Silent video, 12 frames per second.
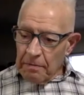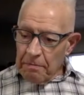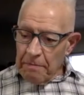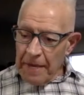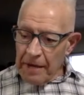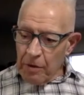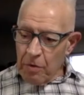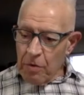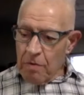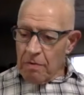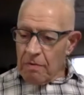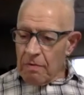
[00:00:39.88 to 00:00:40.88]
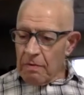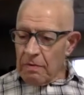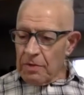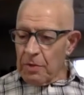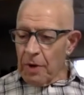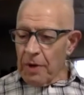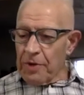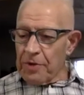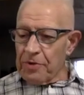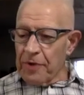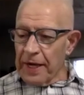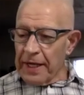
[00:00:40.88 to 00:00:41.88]
Miru to our
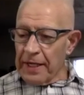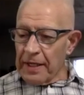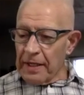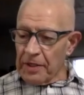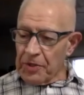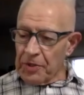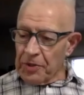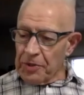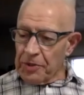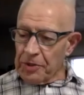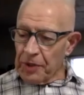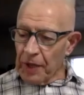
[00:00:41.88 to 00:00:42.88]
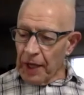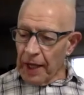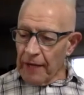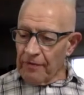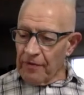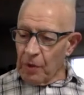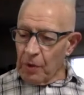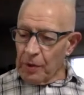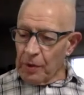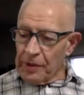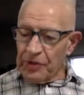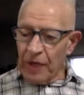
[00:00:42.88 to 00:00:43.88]
Ukrainian listeners and
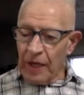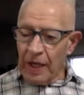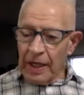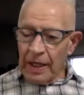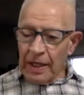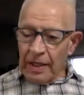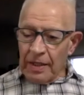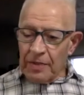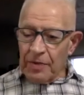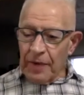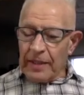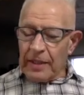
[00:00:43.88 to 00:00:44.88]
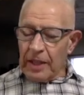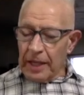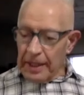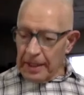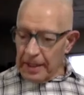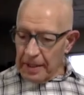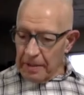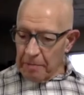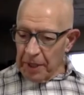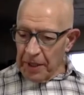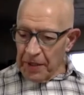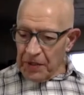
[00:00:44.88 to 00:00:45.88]
viewers, translated
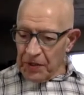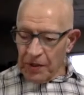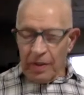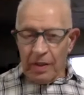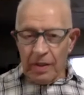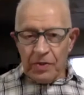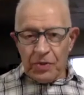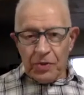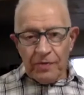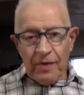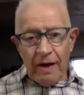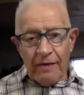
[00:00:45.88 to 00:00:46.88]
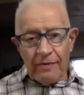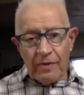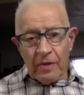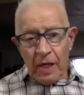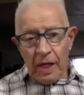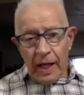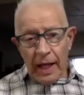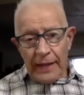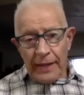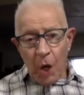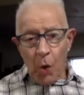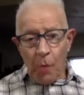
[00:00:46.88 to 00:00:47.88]
peace, survival, and
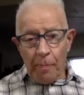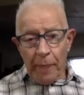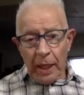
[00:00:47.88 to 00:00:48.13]
hope.